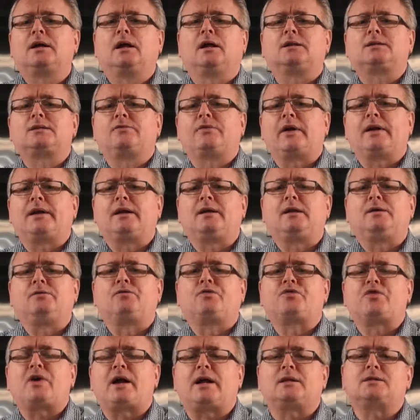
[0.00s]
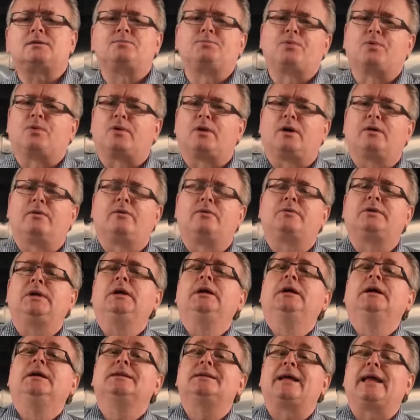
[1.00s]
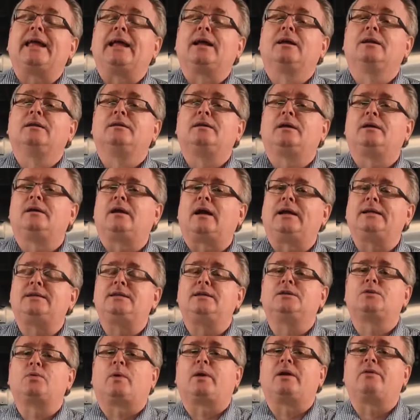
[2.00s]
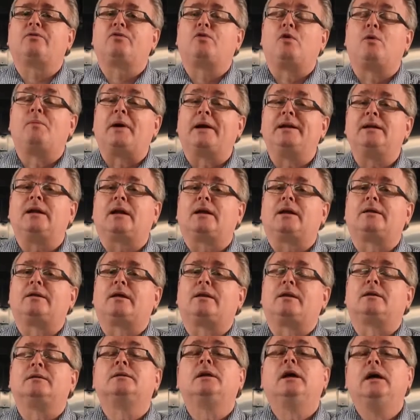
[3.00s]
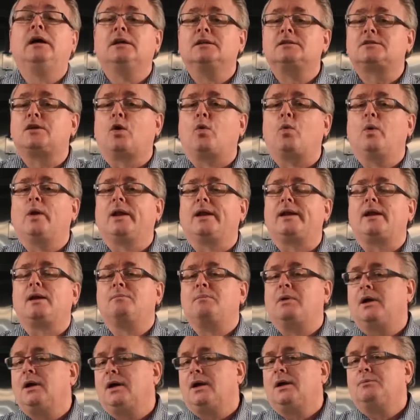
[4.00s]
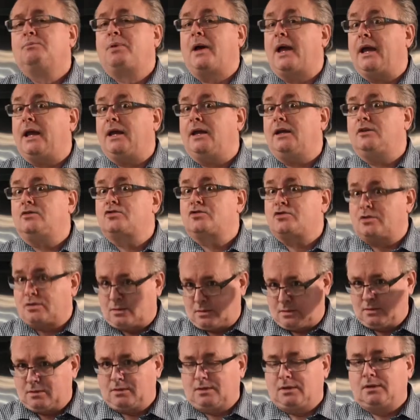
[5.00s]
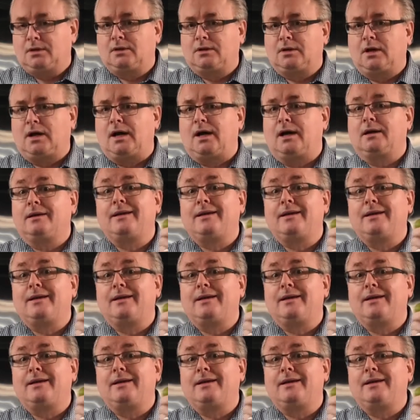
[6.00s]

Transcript: Cultivated in France, brought over to England in 1924 by none other than Sir William Gage. Do